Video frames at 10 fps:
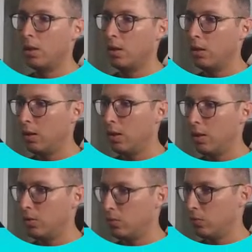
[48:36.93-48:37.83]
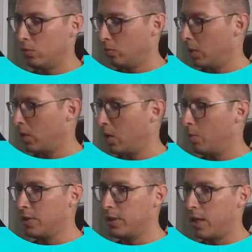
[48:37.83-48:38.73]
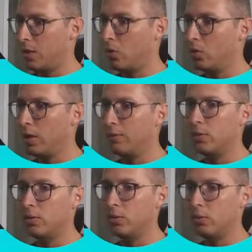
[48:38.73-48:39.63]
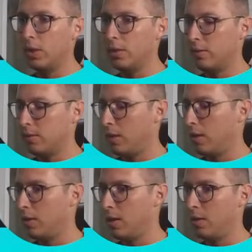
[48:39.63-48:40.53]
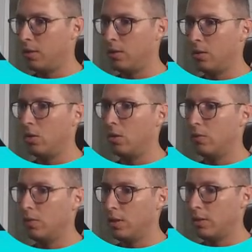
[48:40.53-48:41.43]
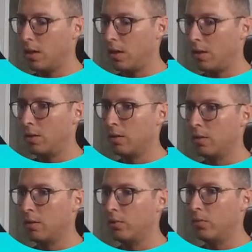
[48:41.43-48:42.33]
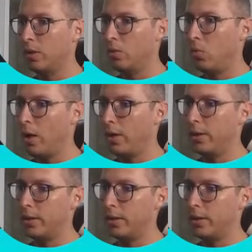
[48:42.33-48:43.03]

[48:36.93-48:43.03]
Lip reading: And to accomplish that, all you have to do is say that all of these are required.